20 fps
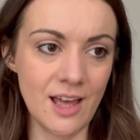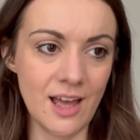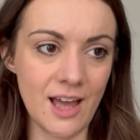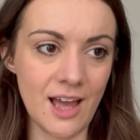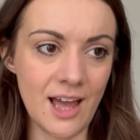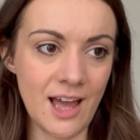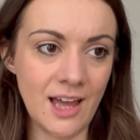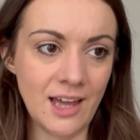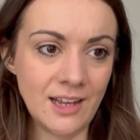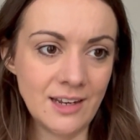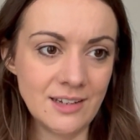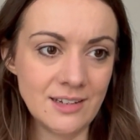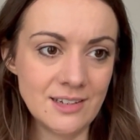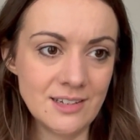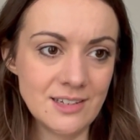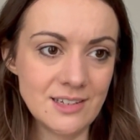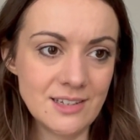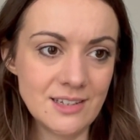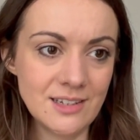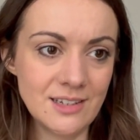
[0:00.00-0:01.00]

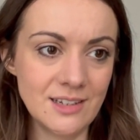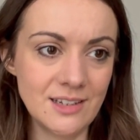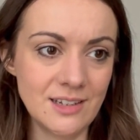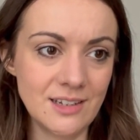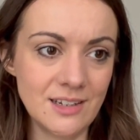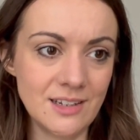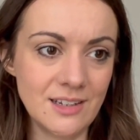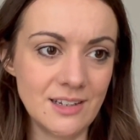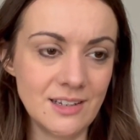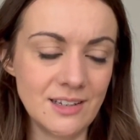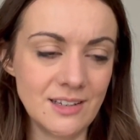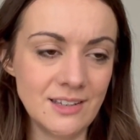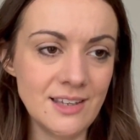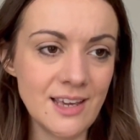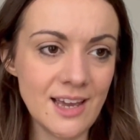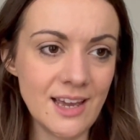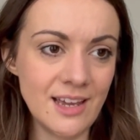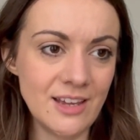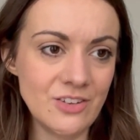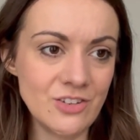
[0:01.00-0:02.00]
and
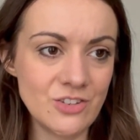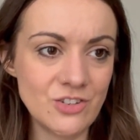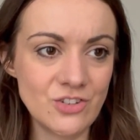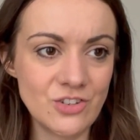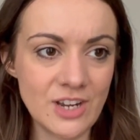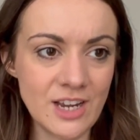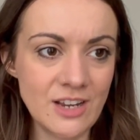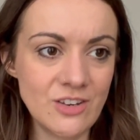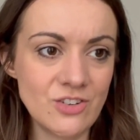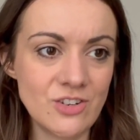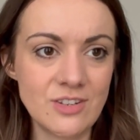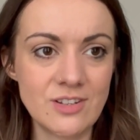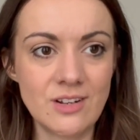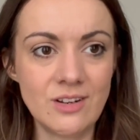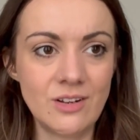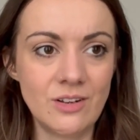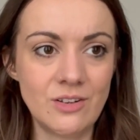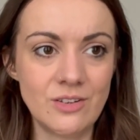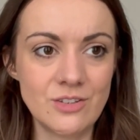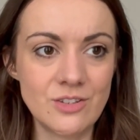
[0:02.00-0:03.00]
yeah, it just changes a
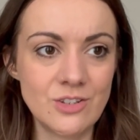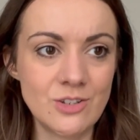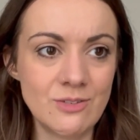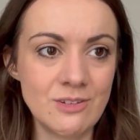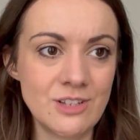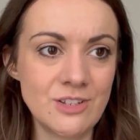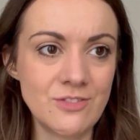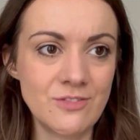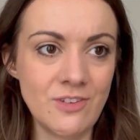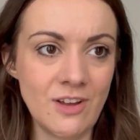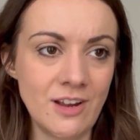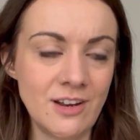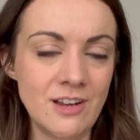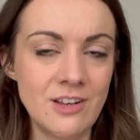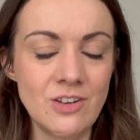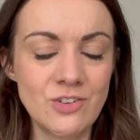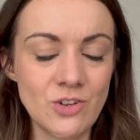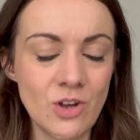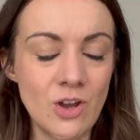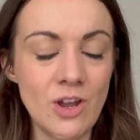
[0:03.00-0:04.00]
lot, so it's fun.
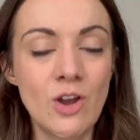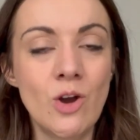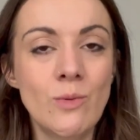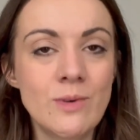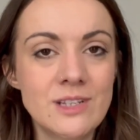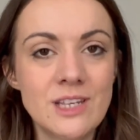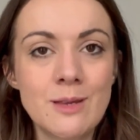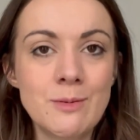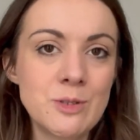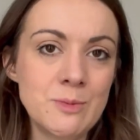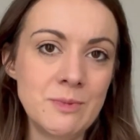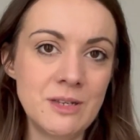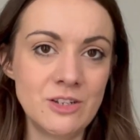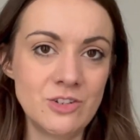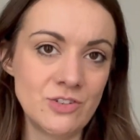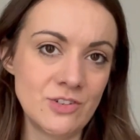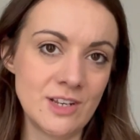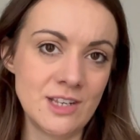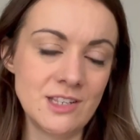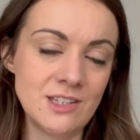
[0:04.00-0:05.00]
It always keeps me
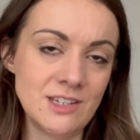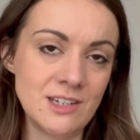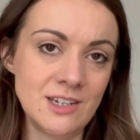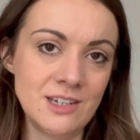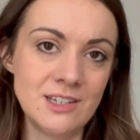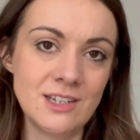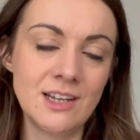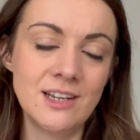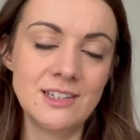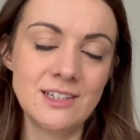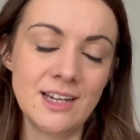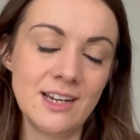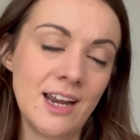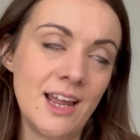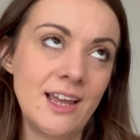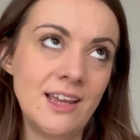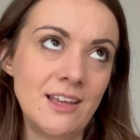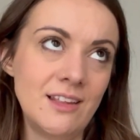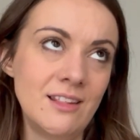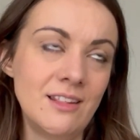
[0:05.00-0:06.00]
interested, and I
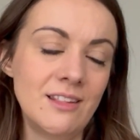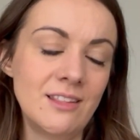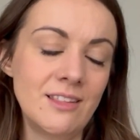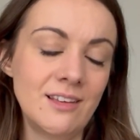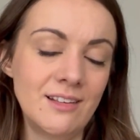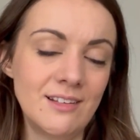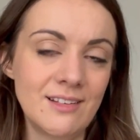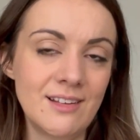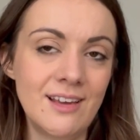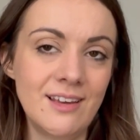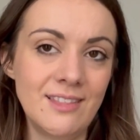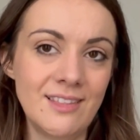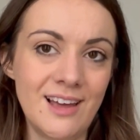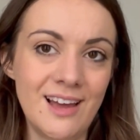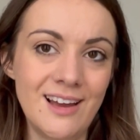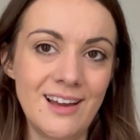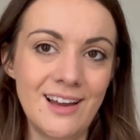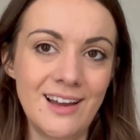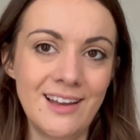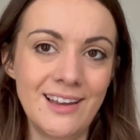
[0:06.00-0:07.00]
like things like
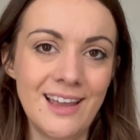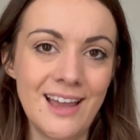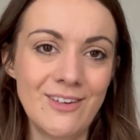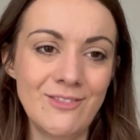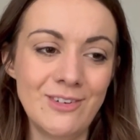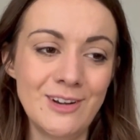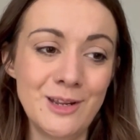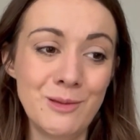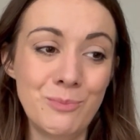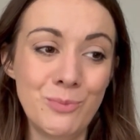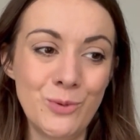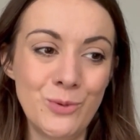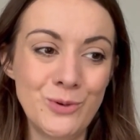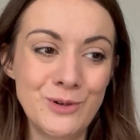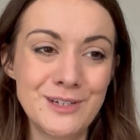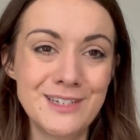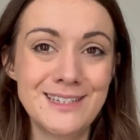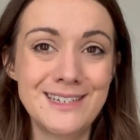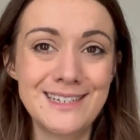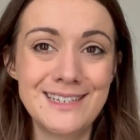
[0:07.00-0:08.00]
that. I get really
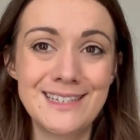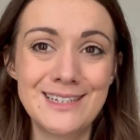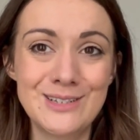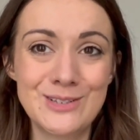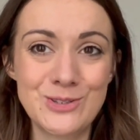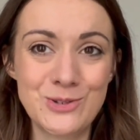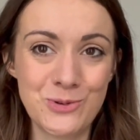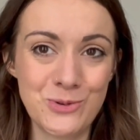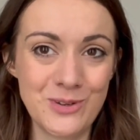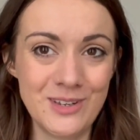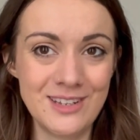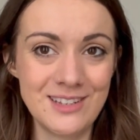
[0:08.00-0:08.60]
bored knitting stocking